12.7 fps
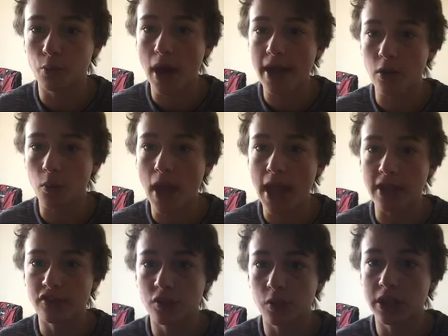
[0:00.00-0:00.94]
right away.
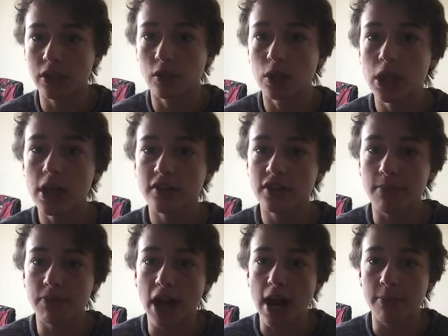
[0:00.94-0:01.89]
So he'll
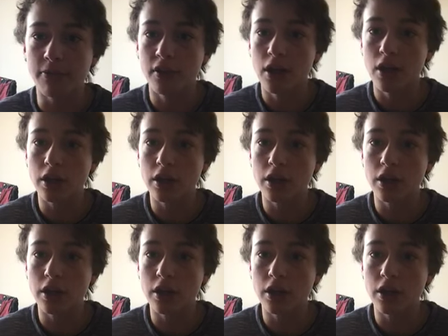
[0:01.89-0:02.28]
sometimes,